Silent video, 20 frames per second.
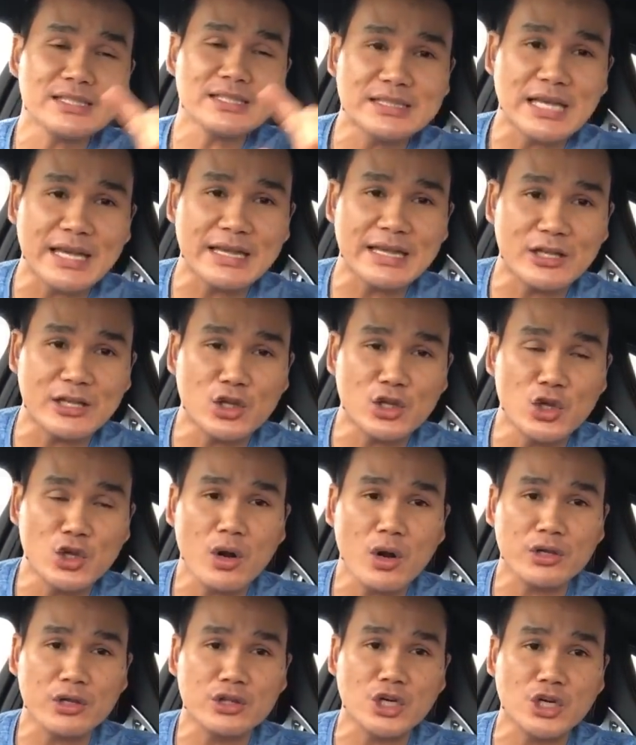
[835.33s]
That you're
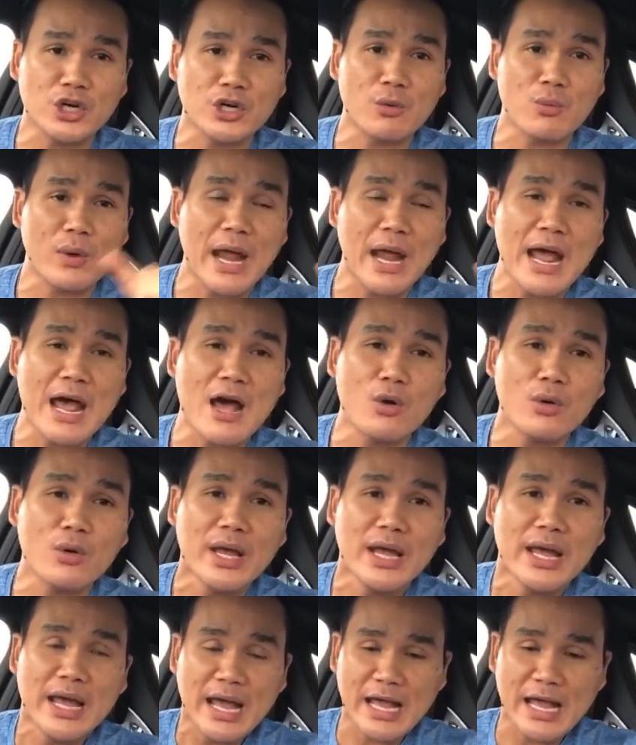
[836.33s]
going to turn around
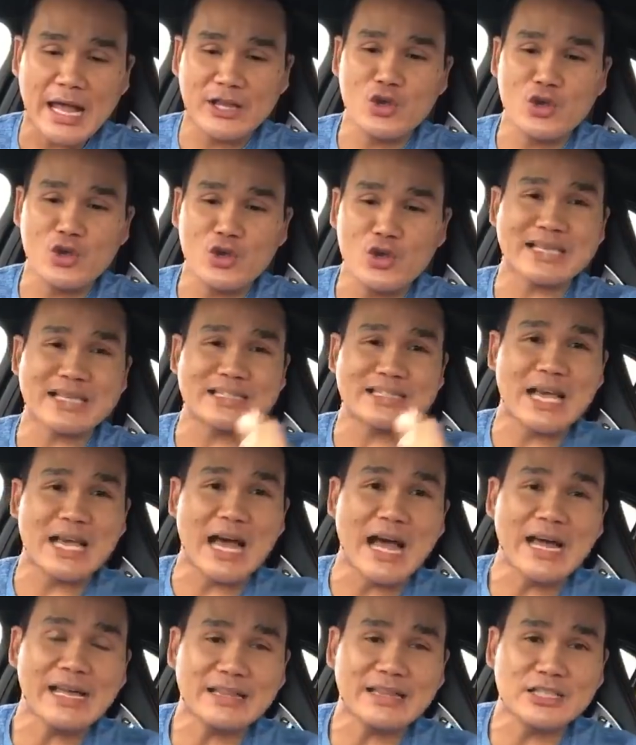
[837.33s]
and you're going to
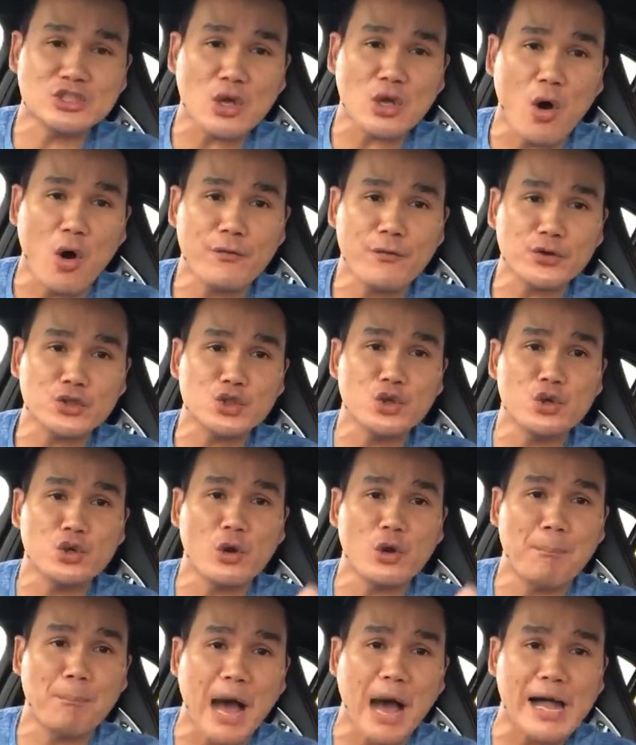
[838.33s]
sign this over to
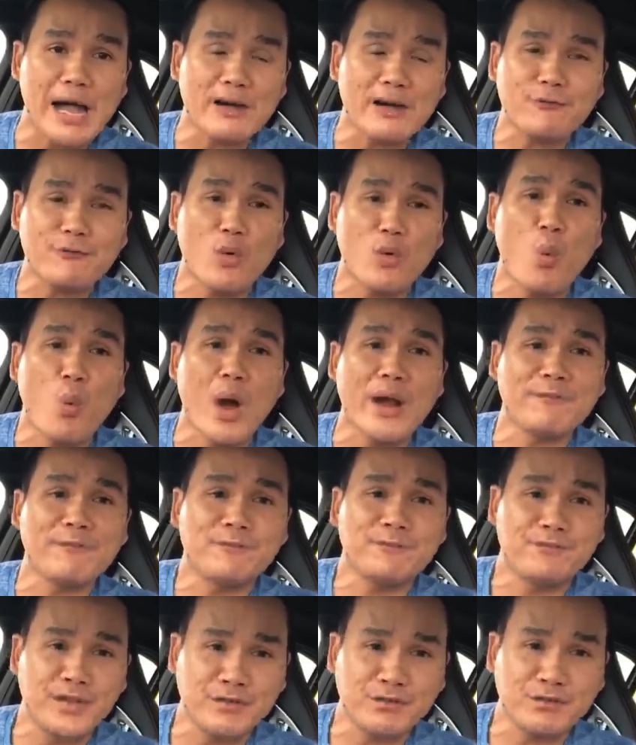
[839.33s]
your buyer for
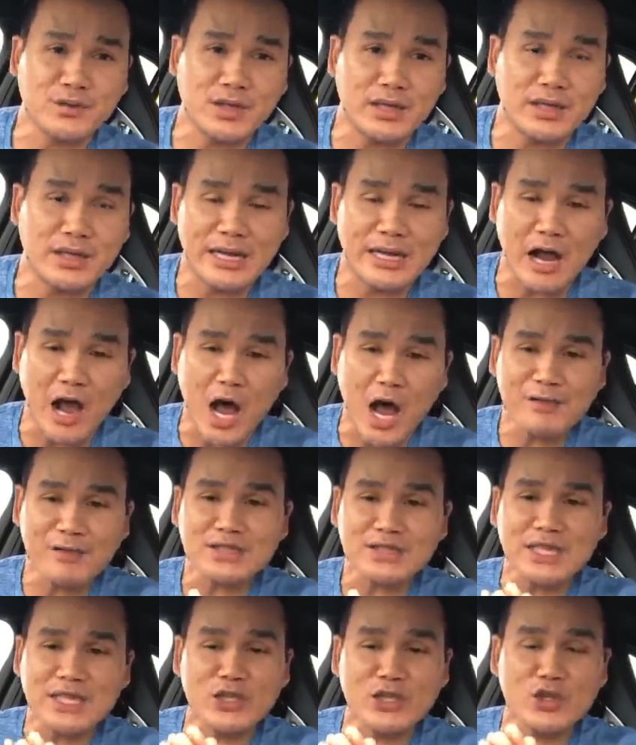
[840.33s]
150. And
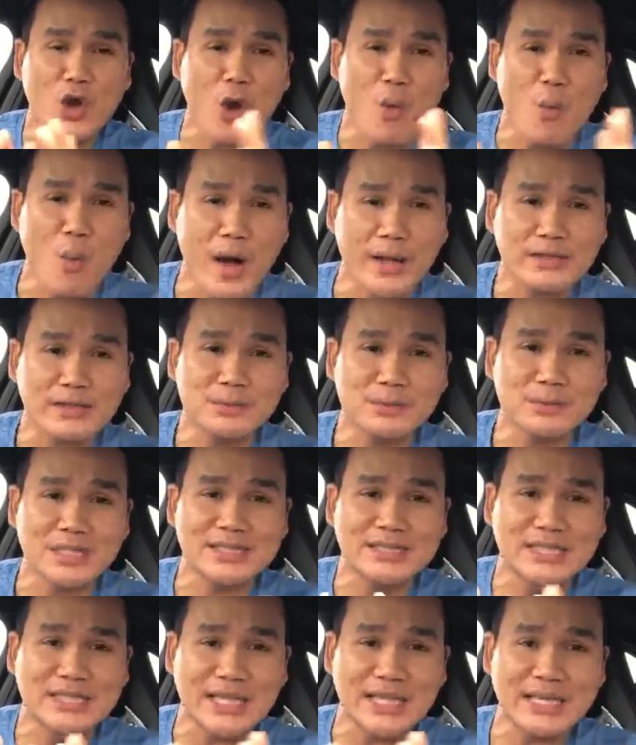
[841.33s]
obviously you don't want them
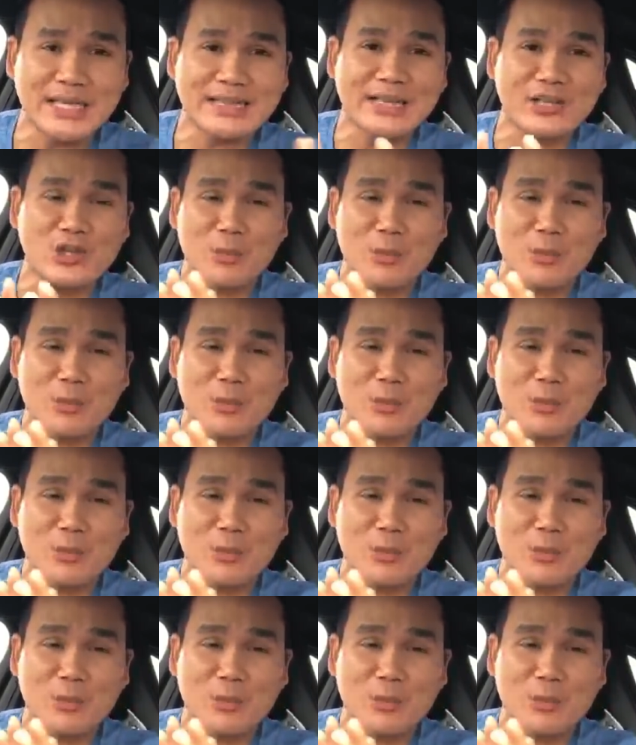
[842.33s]
to see that